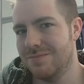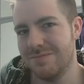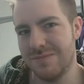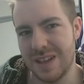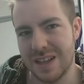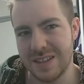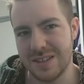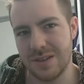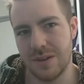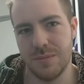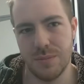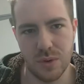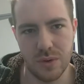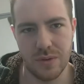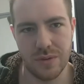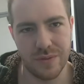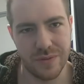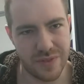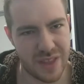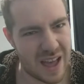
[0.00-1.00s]
That's got
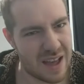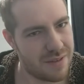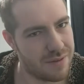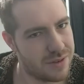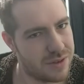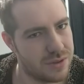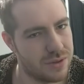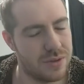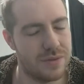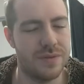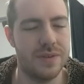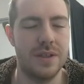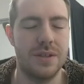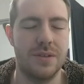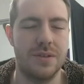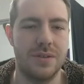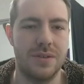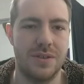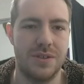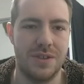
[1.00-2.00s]
more of that sort of
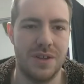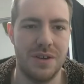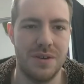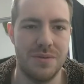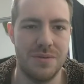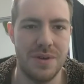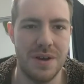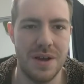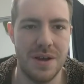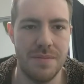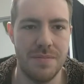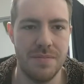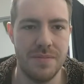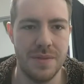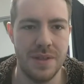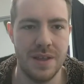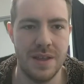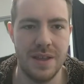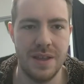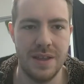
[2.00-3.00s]
feel. So
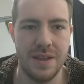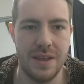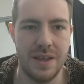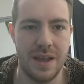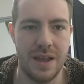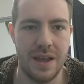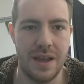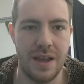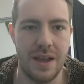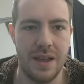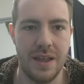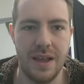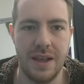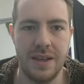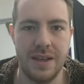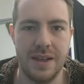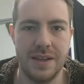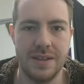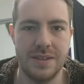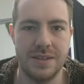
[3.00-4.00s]
I
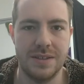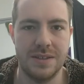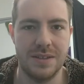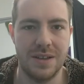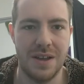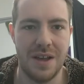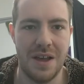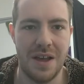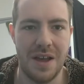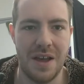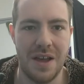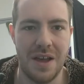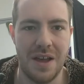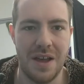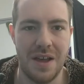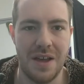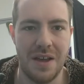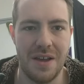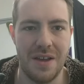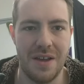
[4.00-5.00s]
guess
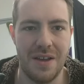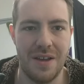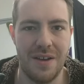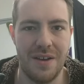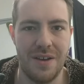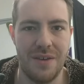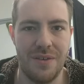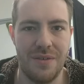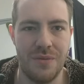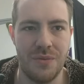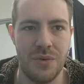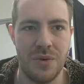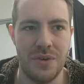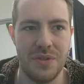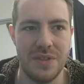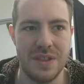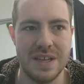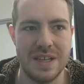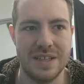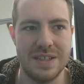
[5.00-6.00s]

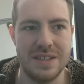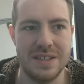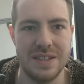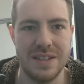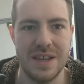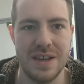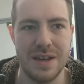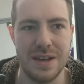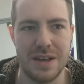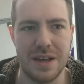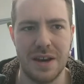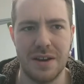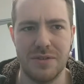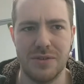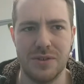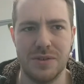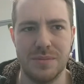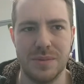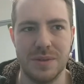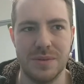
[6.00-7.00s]
what this year kind of
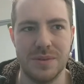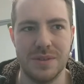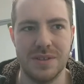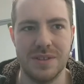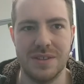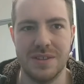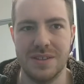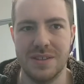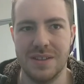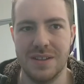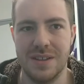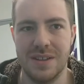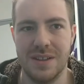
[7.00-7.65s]
taught me was